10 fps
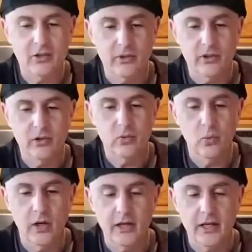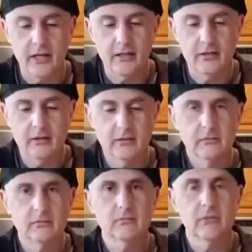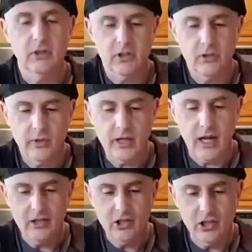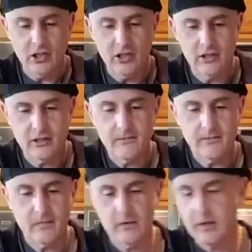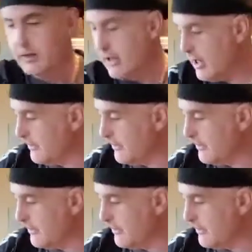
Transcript: So we're going to do 1 egg into the ricotta cheese, like